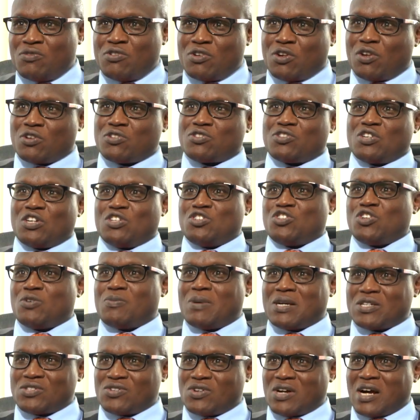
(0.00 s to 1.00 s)
you lost your job,
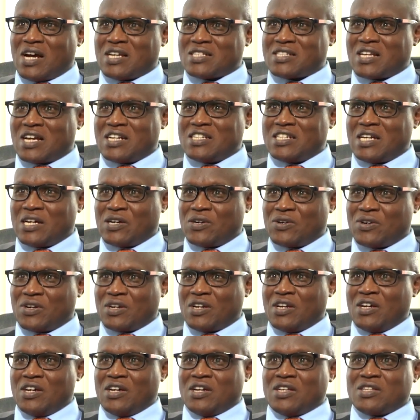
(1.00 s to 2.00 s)
as you asked earlier on,
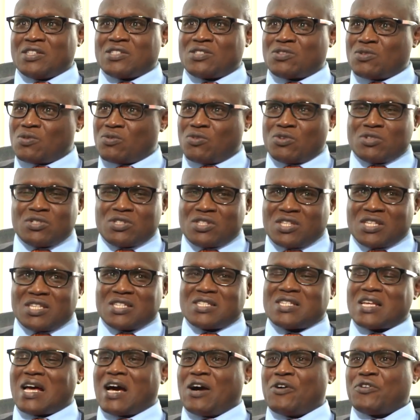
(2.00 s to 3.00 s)
those
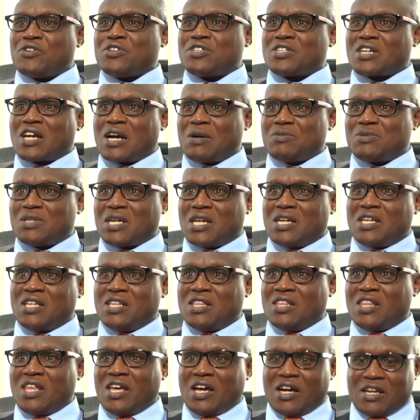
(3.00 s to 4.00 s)
things are always captured
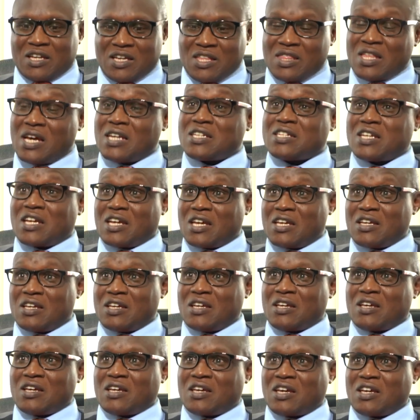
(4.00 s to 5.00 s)
in there in that
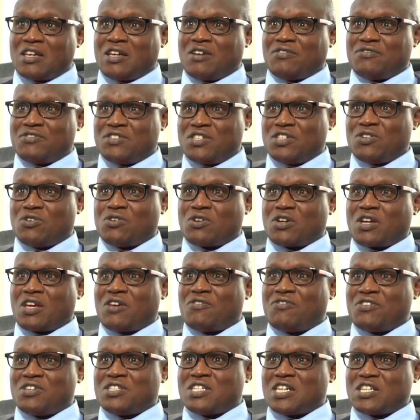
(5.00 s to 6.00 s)
KFD or key
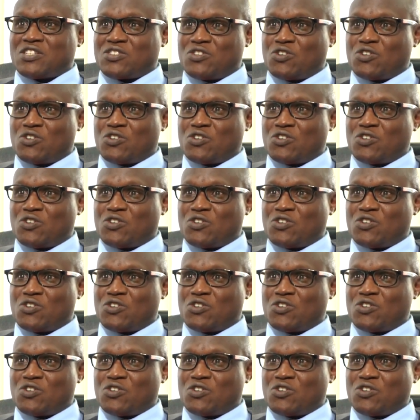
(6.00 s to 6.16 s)
features